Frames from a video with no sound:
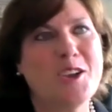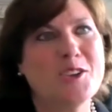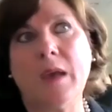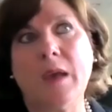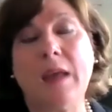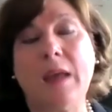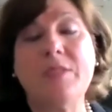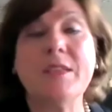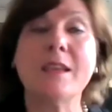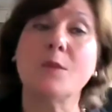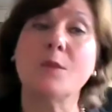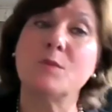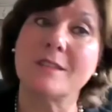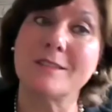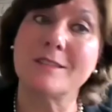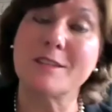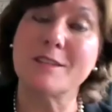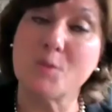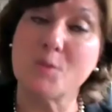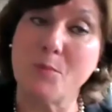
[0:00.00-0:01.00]
I think it was a
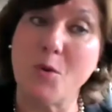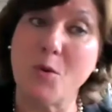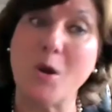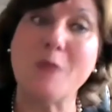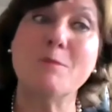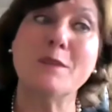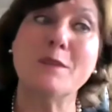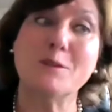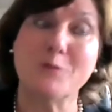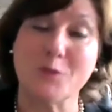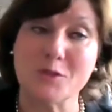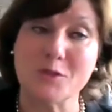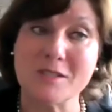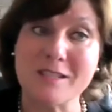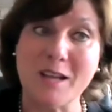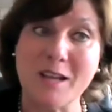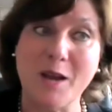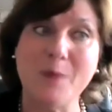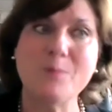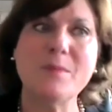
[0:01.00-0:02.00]
disappointment for
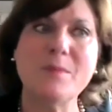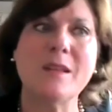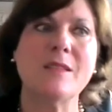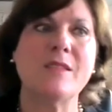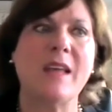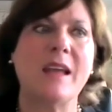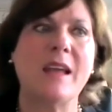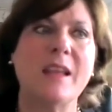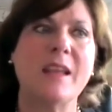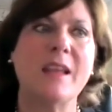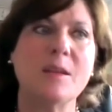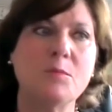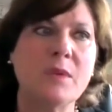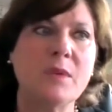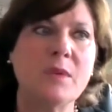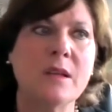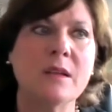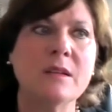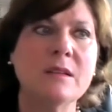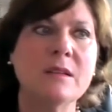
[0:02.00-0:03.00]
some that had
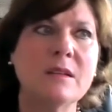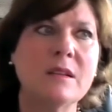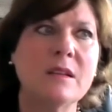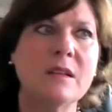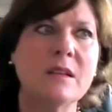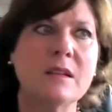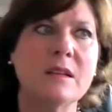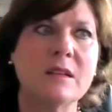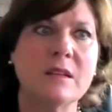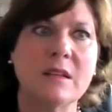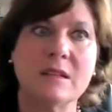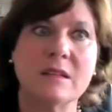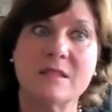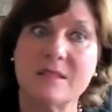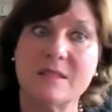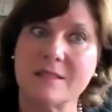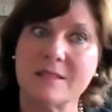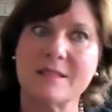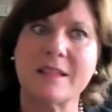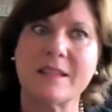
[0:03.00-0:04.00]
been in
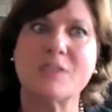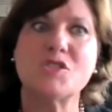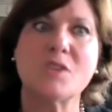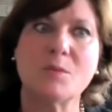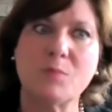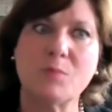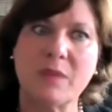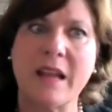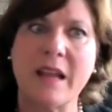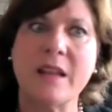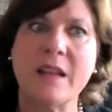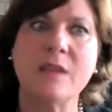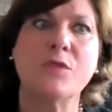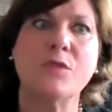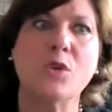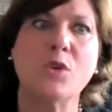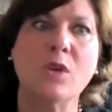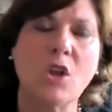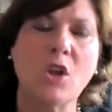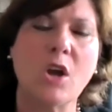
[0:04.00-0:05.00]
succession planning
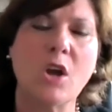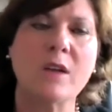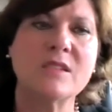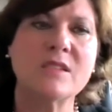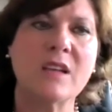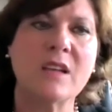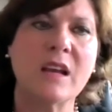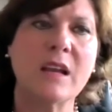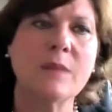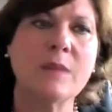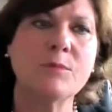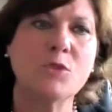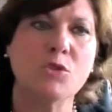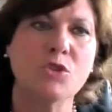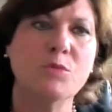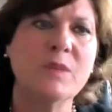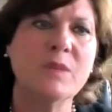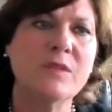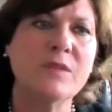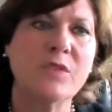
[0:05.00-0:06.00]
for a long time,
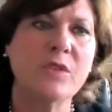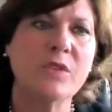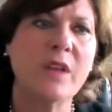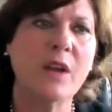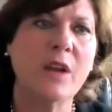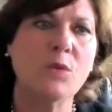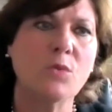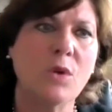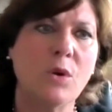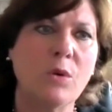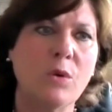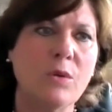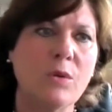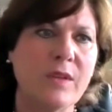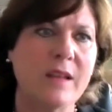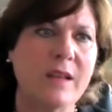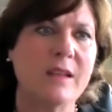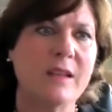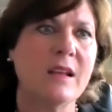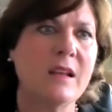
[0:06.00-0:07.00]
grooming for that role,
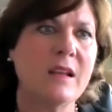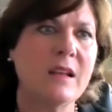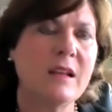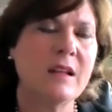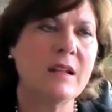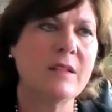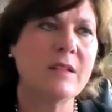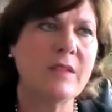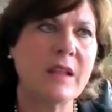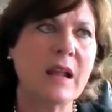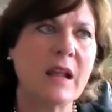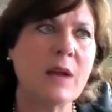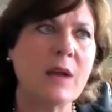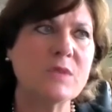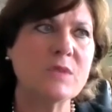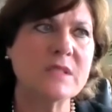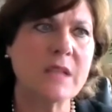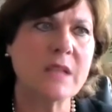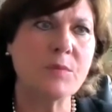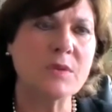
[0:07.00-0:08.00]
that that I
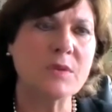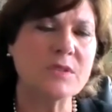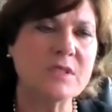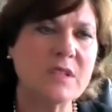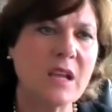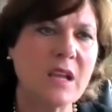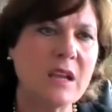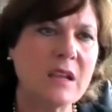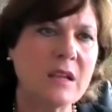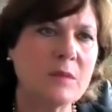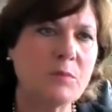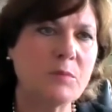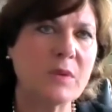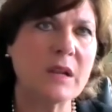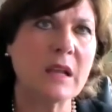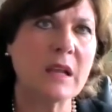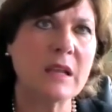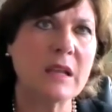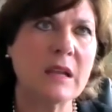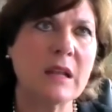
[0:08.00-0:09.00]
was able to take it.
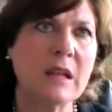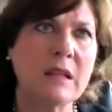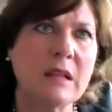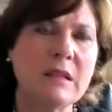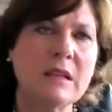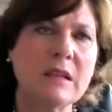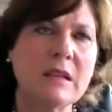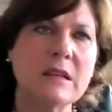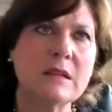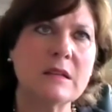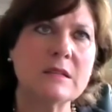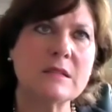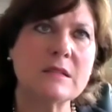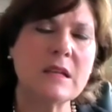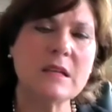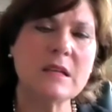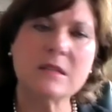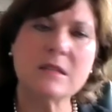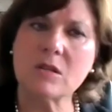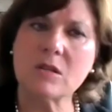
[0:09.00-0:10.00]
But again, I think
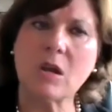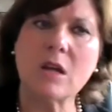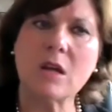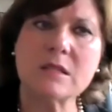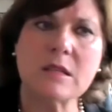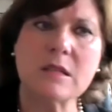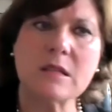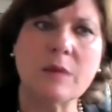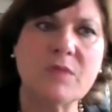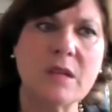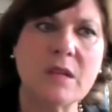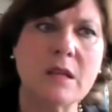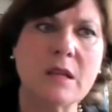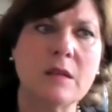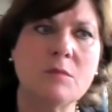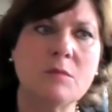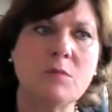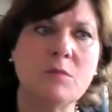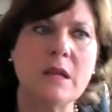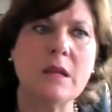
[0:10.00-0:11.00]
he saw something
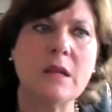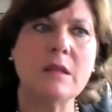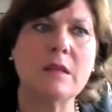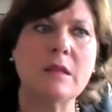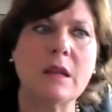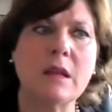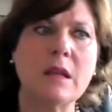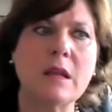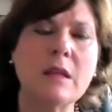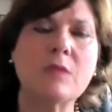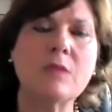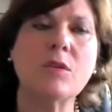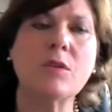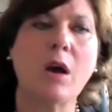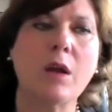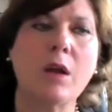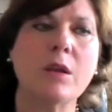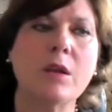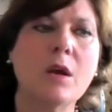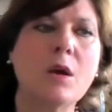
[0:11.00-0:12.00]
in me that he
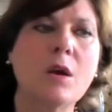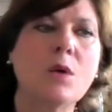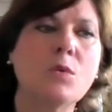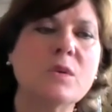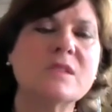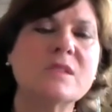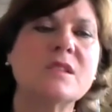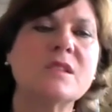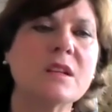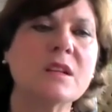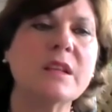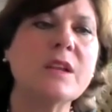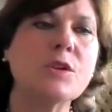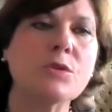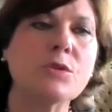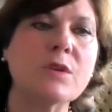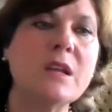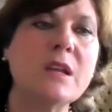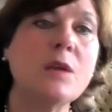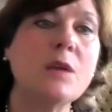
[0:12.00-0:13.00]
thought was the
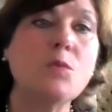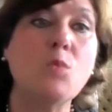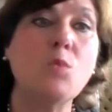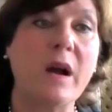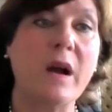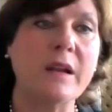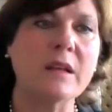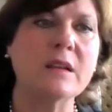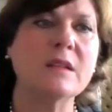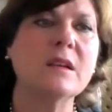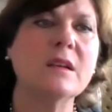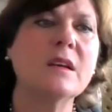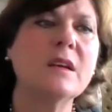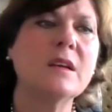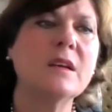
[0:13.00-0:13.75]
leader he wanted